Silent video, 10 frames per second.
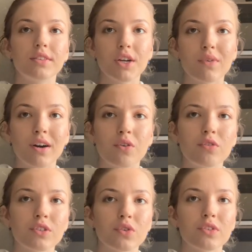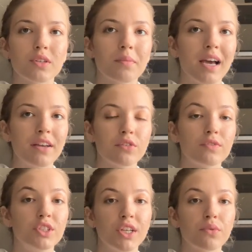There are also some kind of
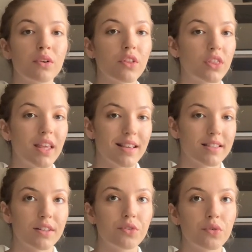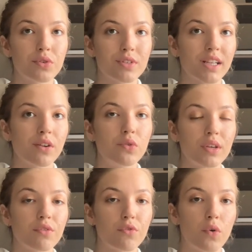general things that tutors are
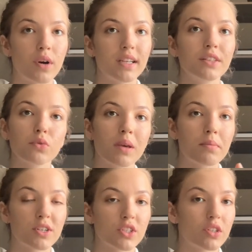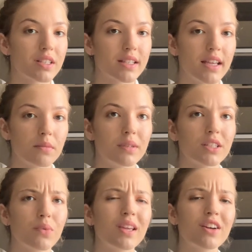looking for into a personal statement,
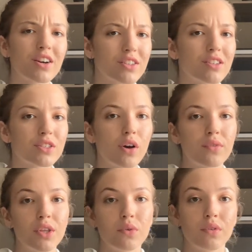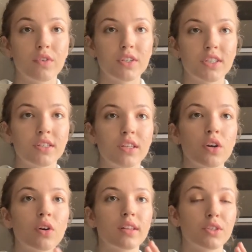regardless of the
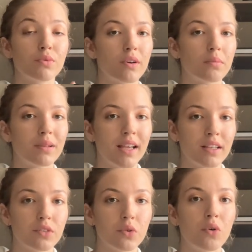university that you are applying to,